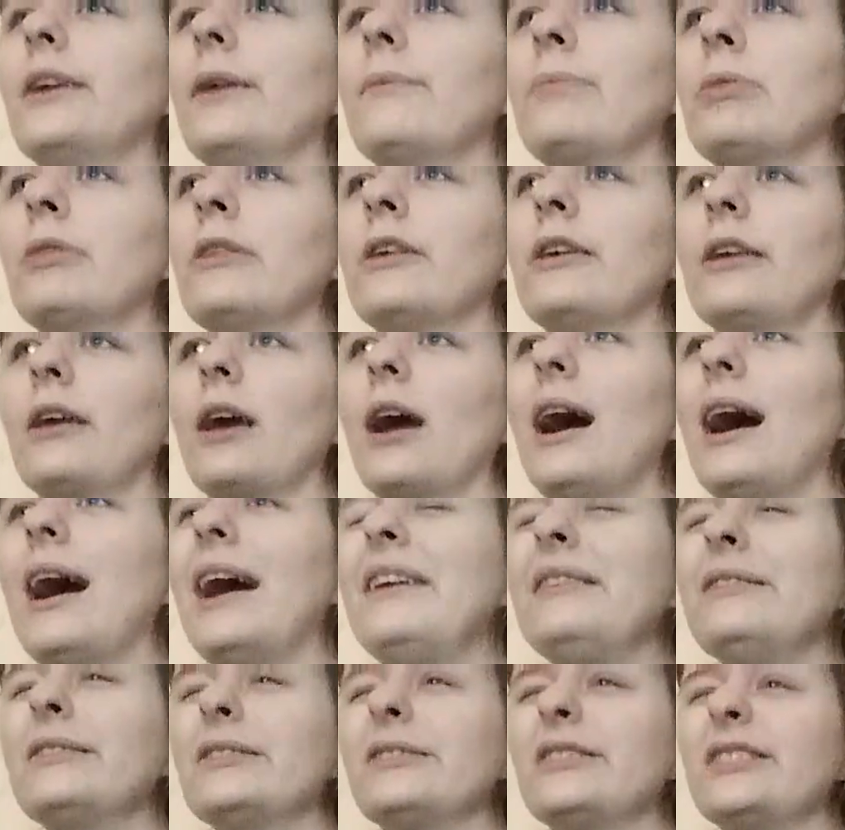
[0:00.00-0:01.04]
something
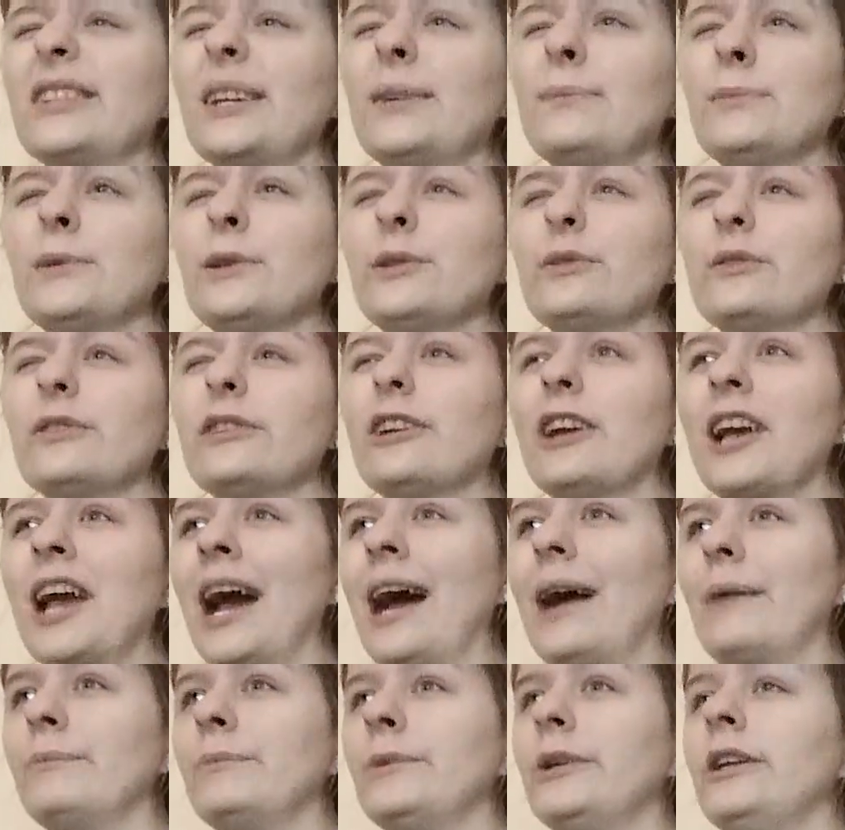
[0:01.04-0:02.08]
kind of similar
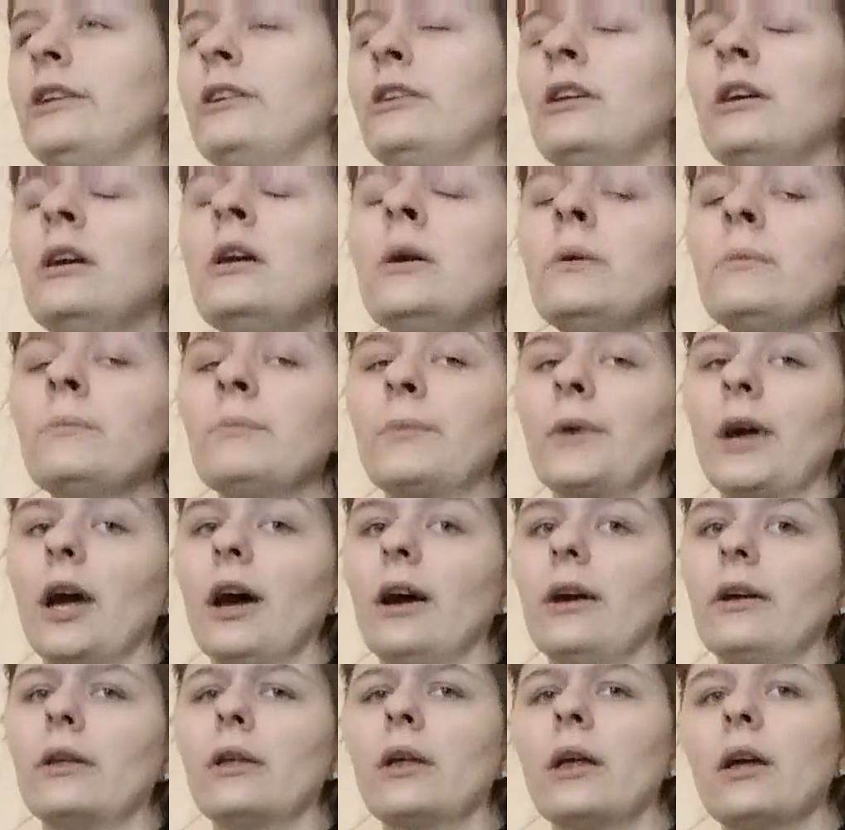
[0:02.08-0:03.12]
happened,
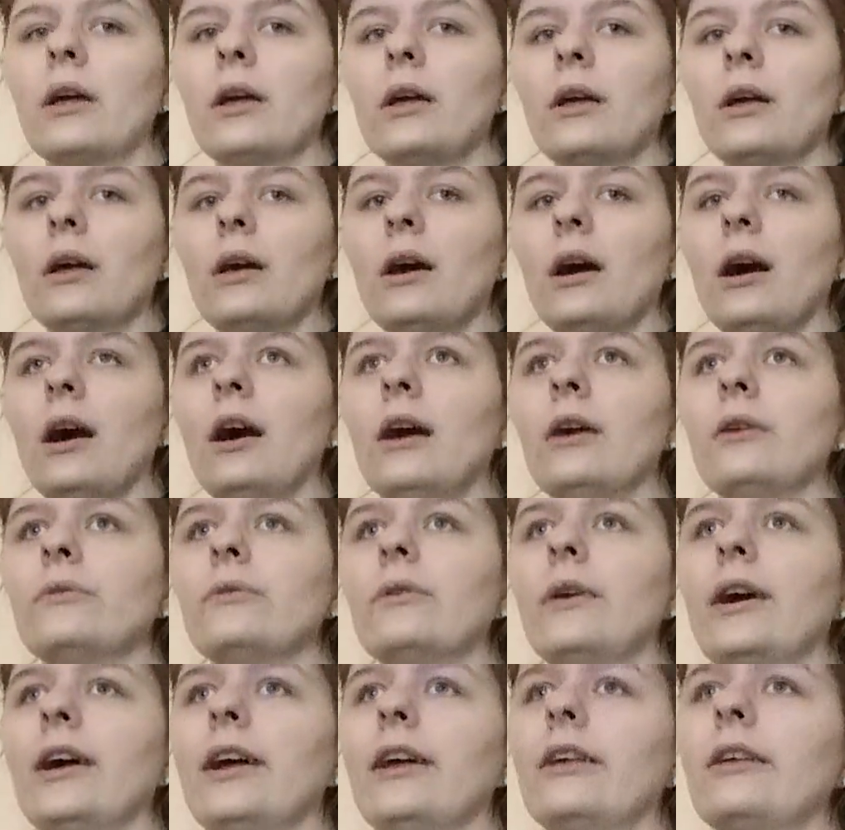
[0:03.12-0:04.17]
but
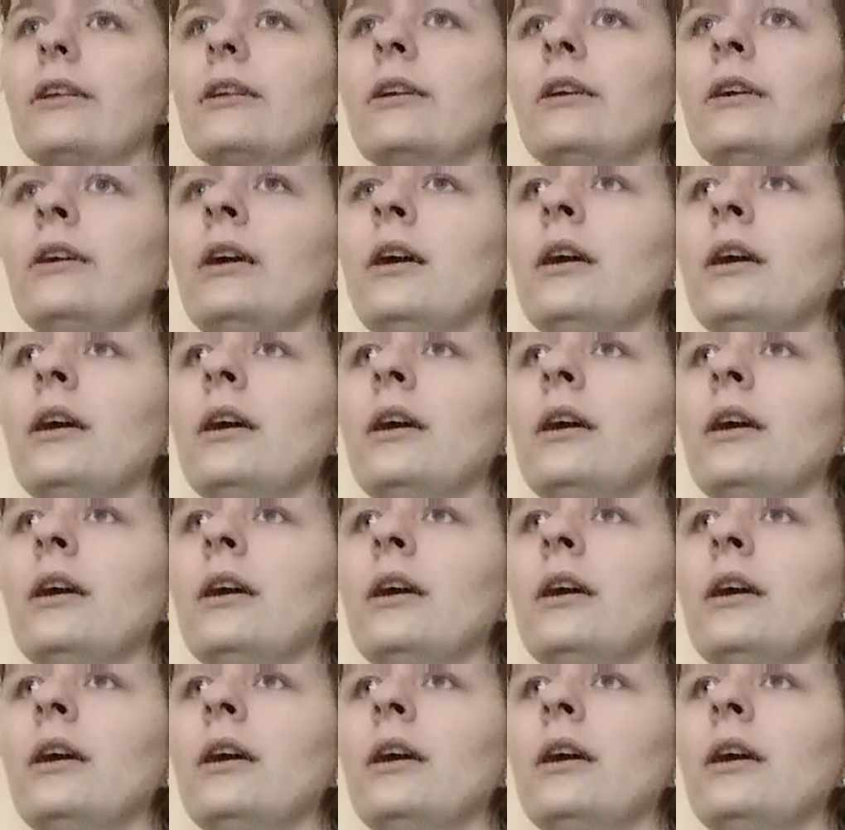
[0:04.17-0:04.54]
it